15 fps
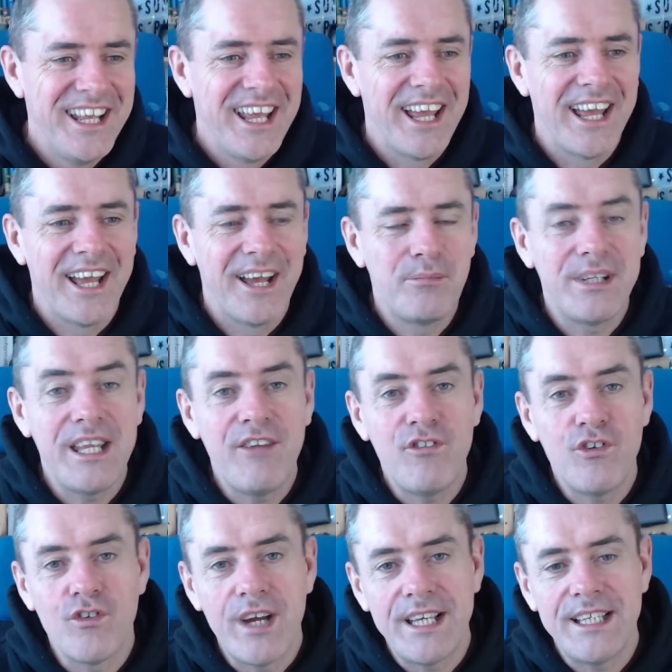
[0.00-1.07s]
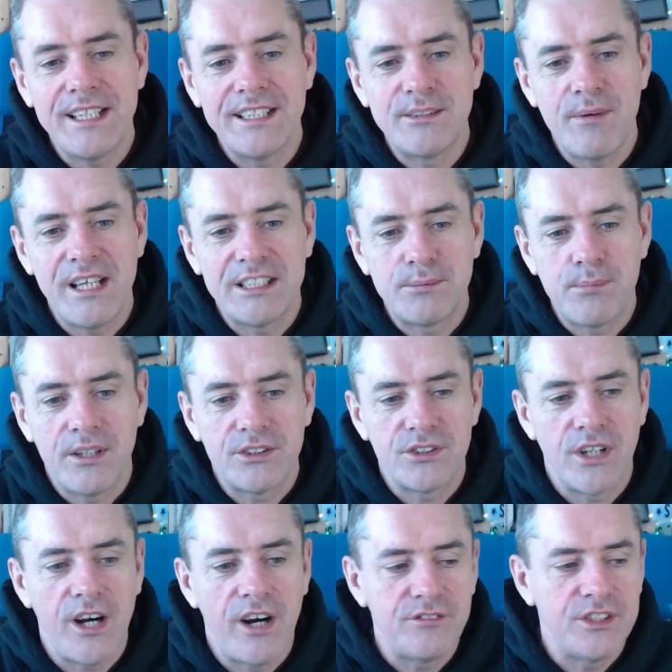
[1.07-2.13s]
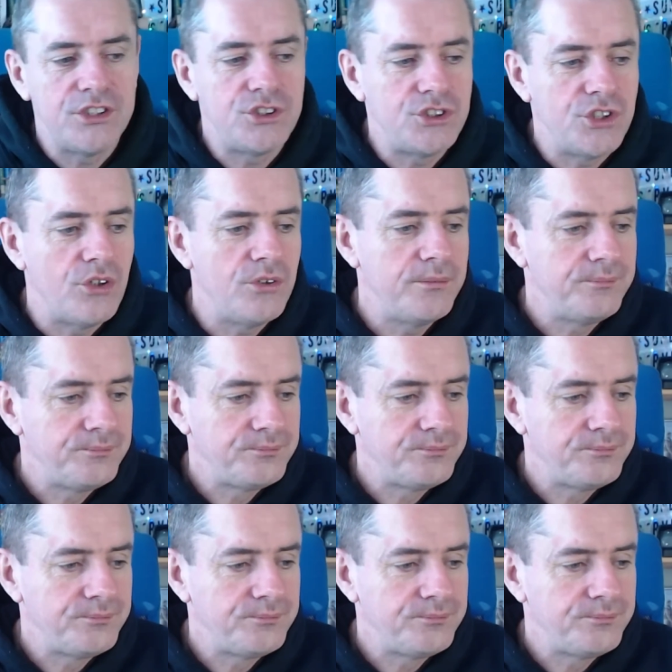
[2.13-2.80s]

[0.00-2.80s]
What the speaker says: But EV Ready is the main sponsor of this show.